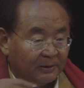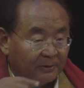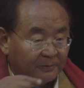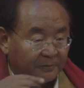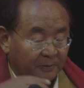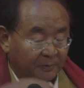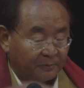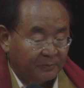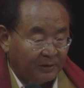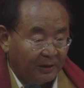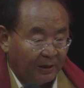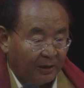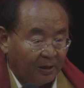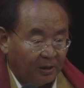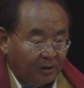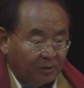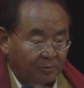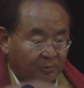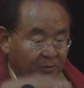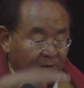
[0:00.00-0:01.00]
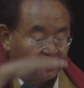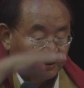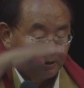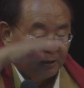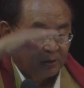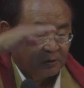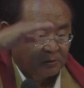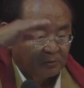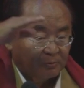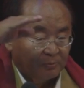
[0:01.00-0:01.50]
From there to the
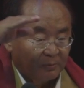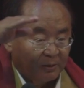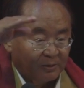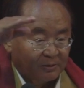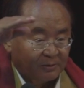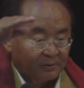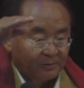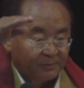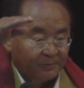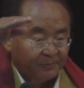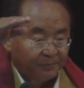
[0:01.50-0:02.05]
nature mind,